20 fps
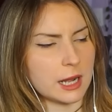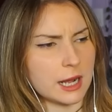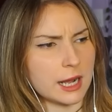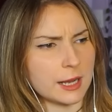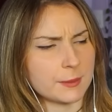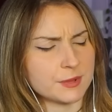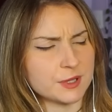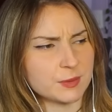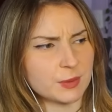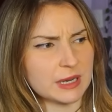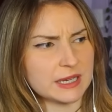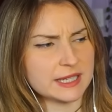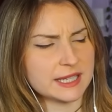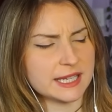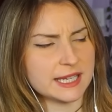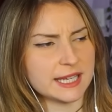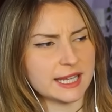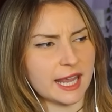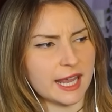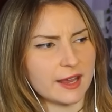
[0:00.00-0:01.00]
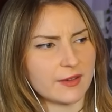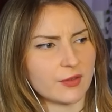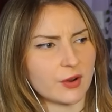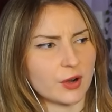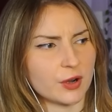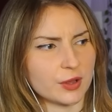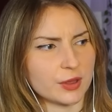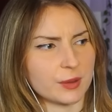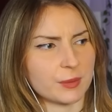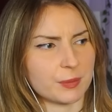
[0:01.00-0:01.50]
I'm surprised he gave
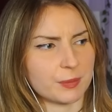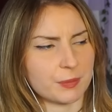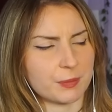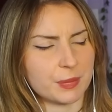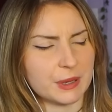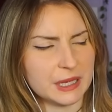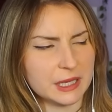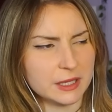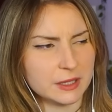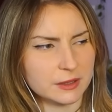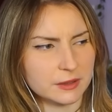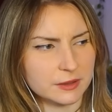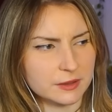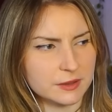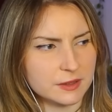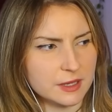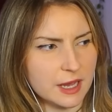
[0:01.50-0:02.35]
her the pills.